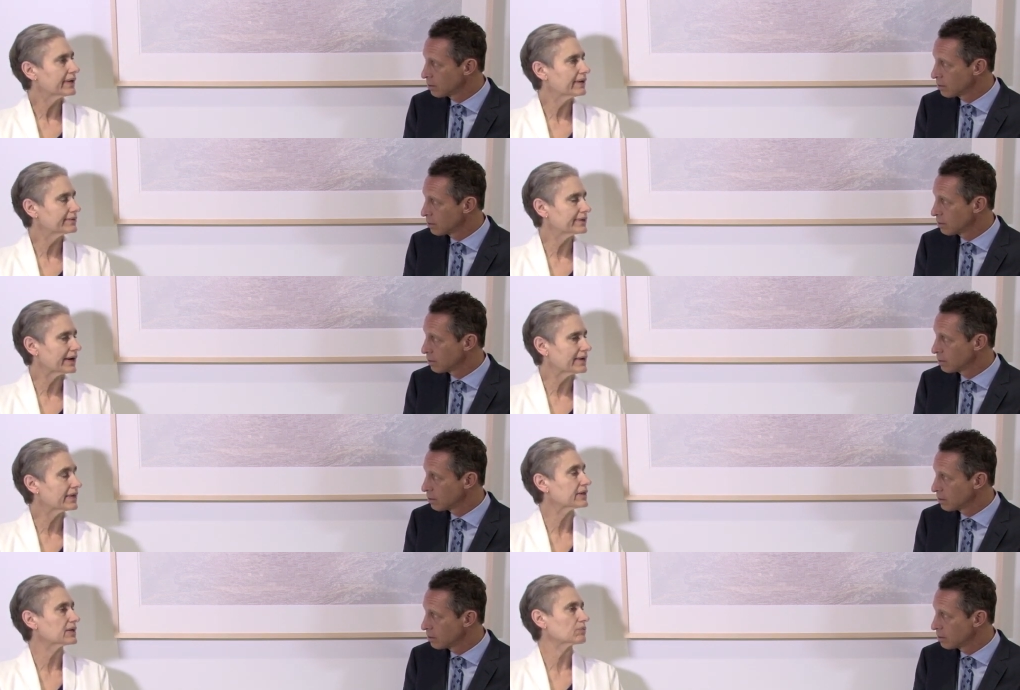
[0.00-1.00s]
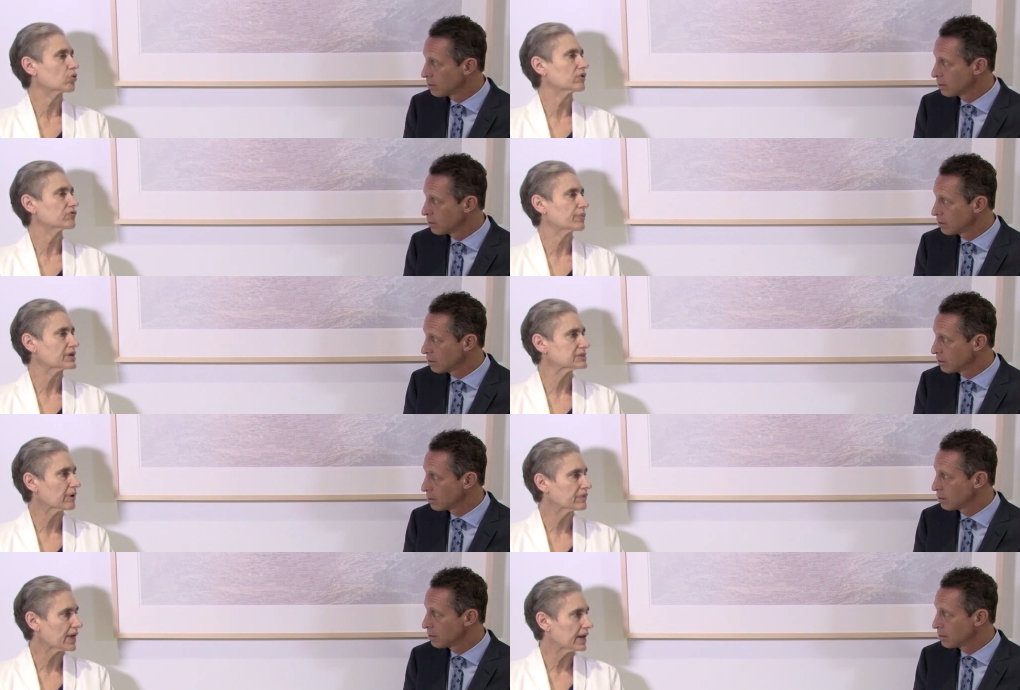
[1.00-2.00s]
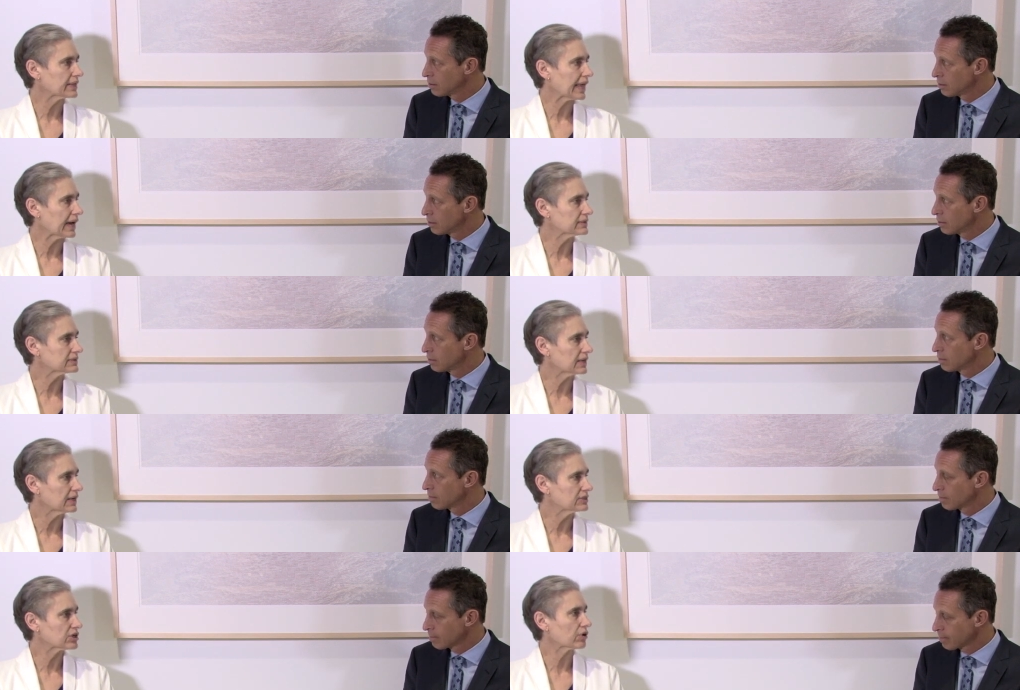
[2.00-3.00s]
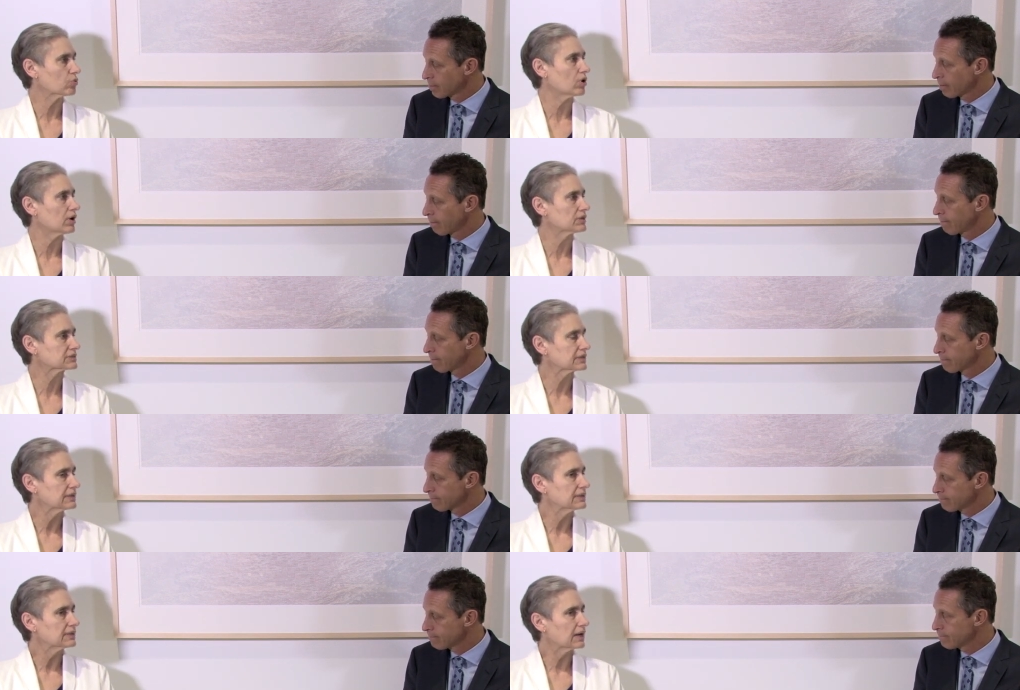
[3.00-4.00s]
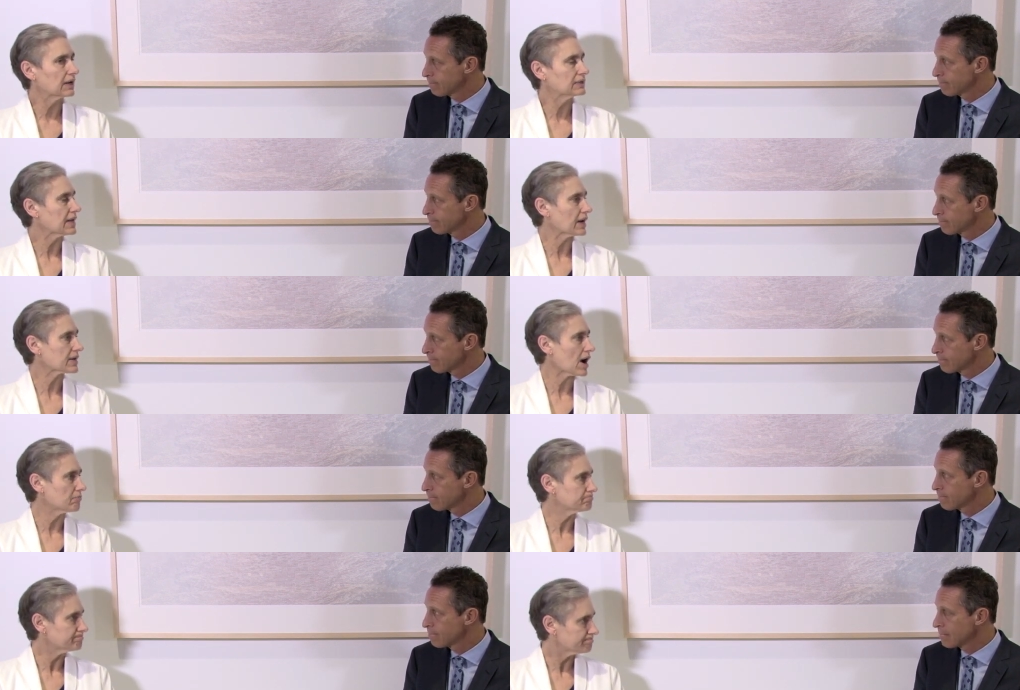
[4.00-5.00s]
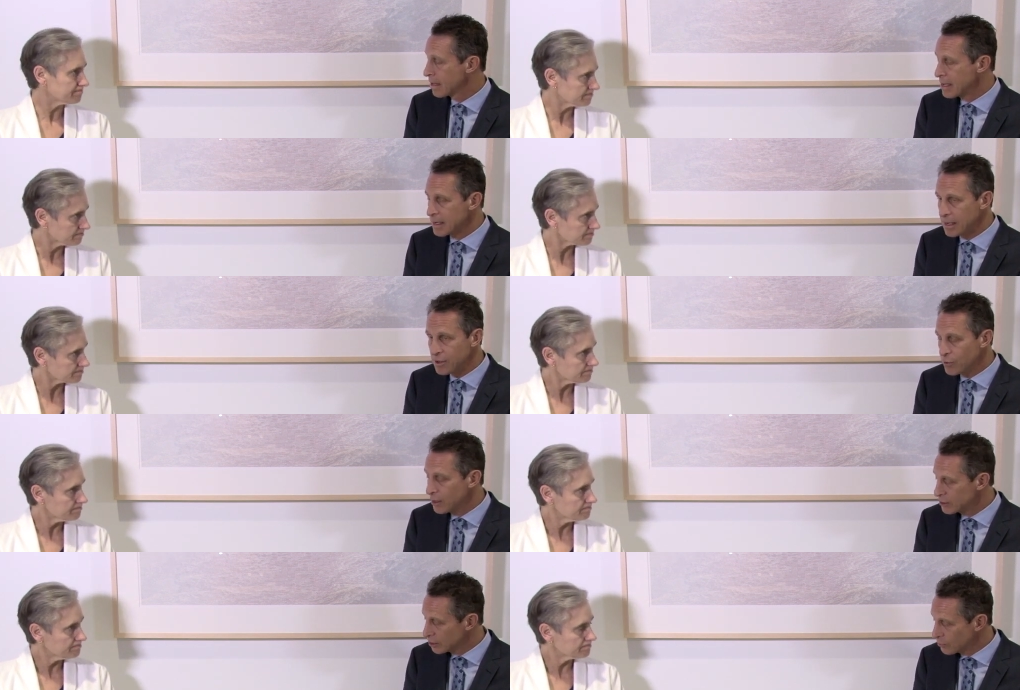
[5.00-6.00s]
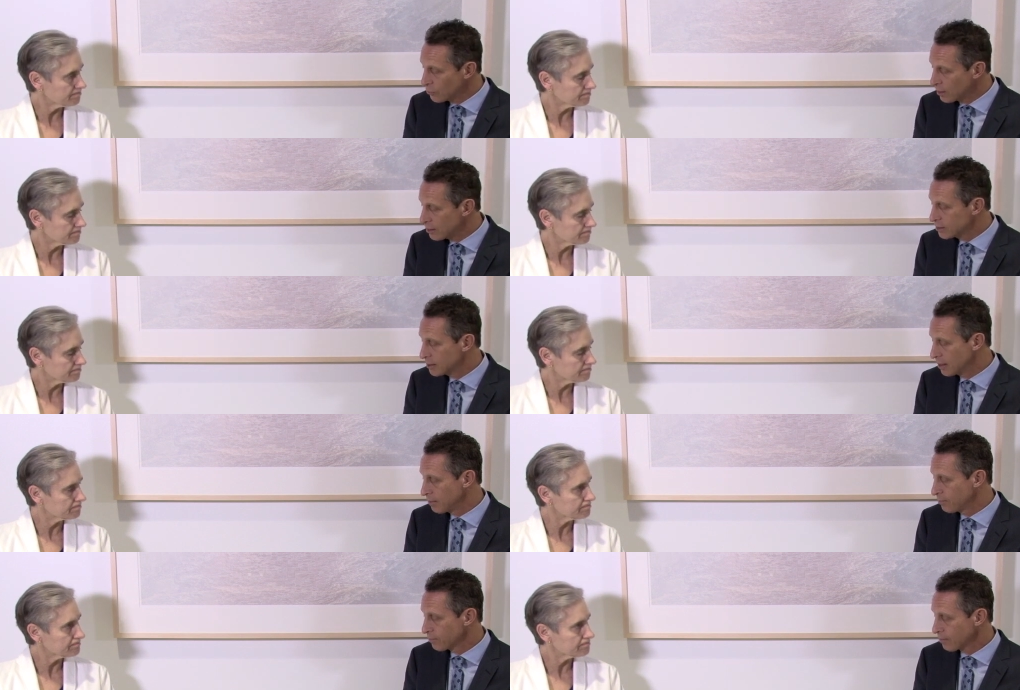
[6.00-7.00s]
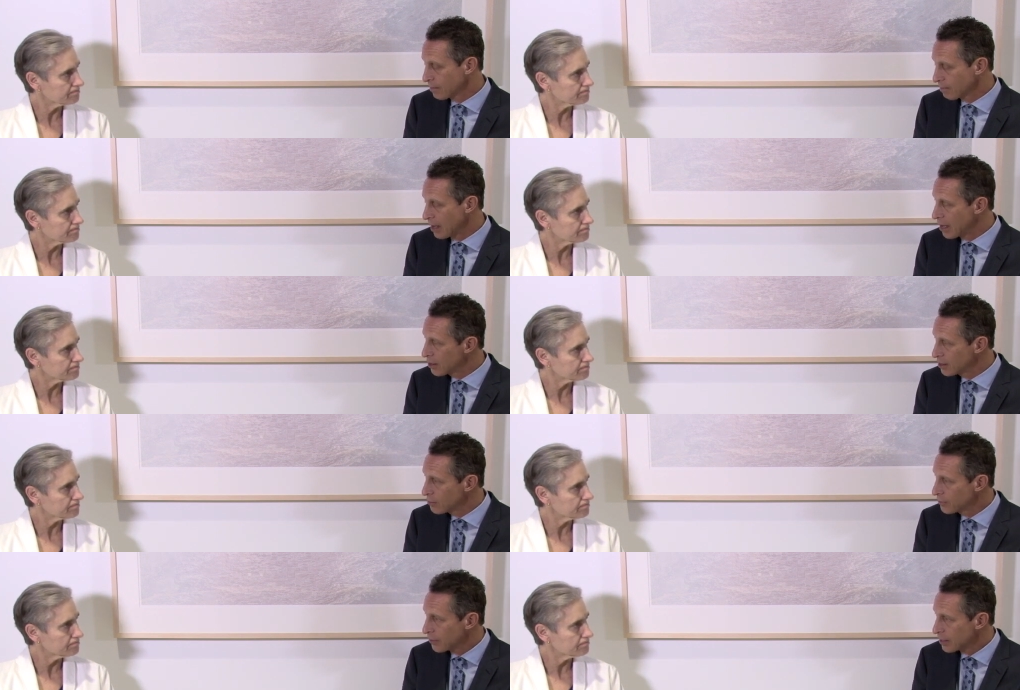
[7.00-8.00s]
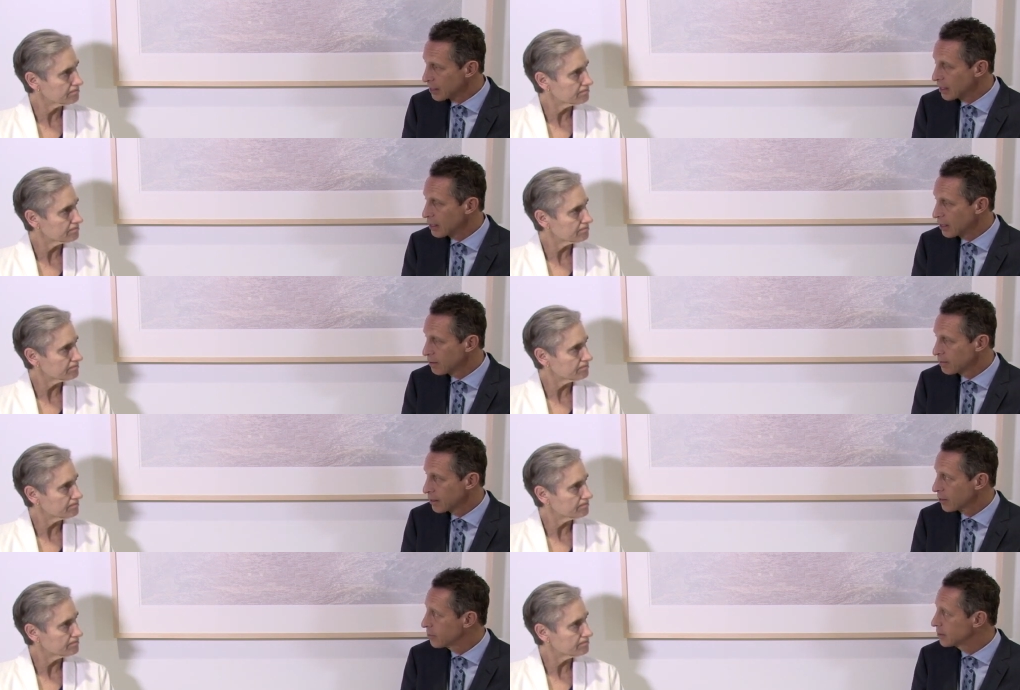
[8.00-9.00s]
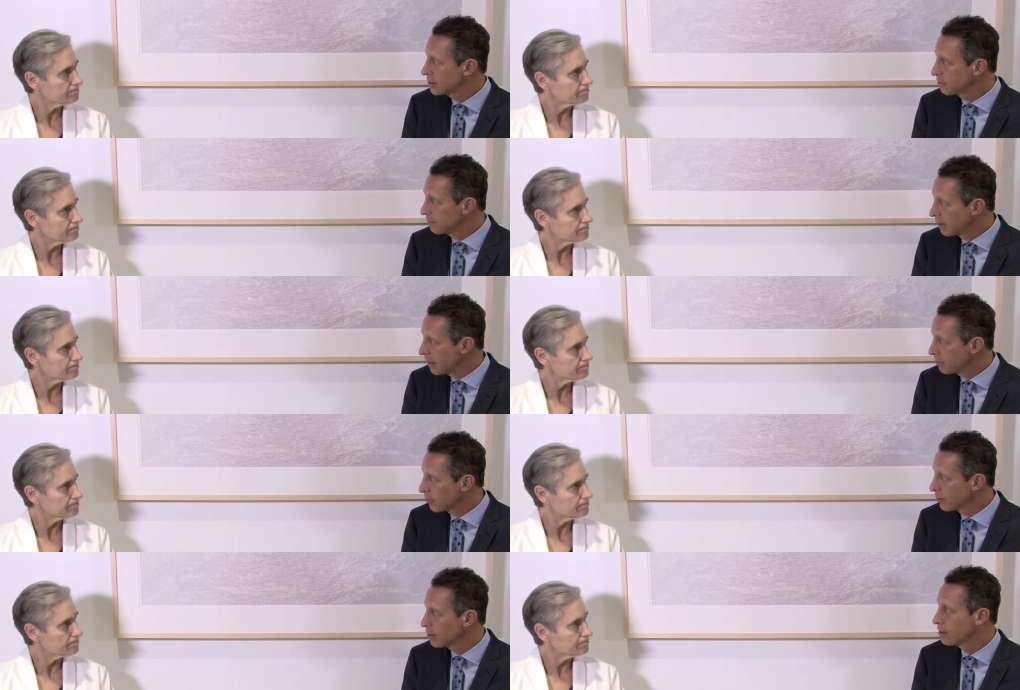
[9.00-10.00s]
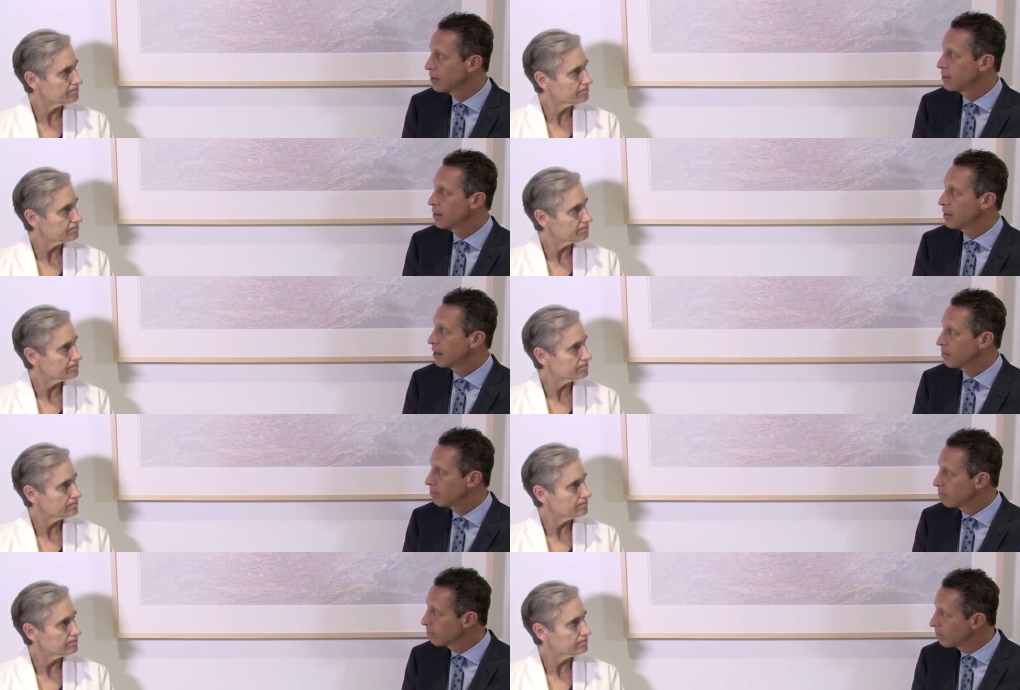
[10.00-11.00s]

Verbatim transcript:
Speaker 1: And uh, they can get more information about that at uh, terrywahls.com.
Speaker 2: Another question was um, how do you deal with the gut other than increasing fiber and,